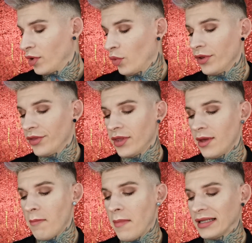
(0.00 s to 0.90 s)
With
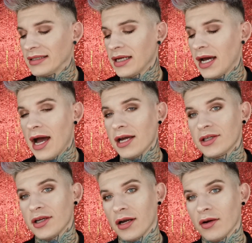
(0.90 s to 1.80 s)
the matte
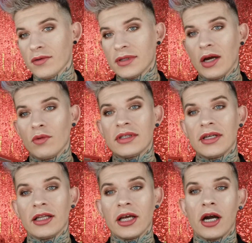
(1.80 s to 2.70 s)
eyeshadows, I would
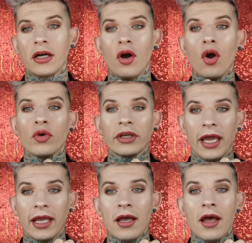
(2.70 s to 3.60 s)
say they are
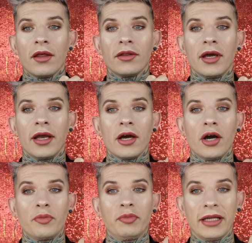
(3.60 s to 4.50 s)
okay. They
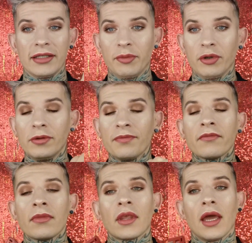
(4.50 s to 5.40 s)
are blendable.
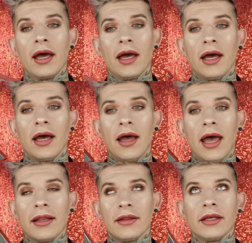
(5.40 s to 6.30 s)

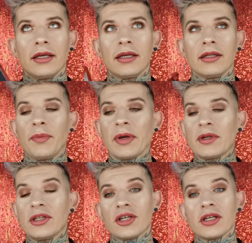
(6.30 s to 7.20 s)
And the
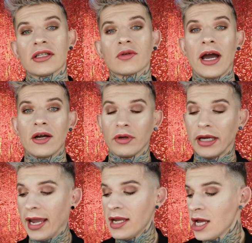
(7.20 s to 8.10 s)
pigmentation is quite
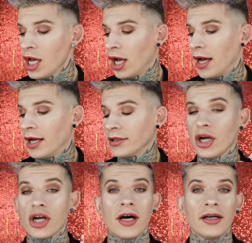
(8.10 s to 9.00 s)
okay.
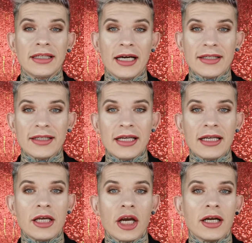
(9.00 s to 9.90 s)
They're not
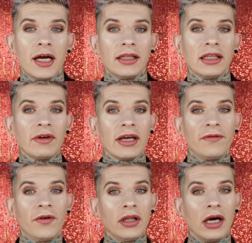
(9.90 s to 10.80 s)
dusty, they're not leaving a
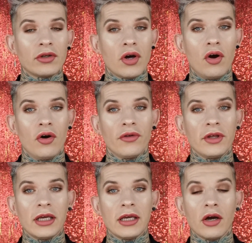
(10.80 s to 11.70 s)
fallout on
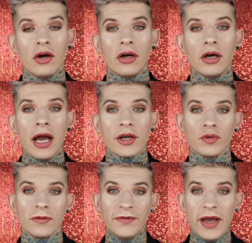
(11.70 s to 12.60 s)
the
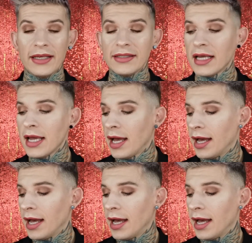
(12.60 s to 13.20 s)
actual face,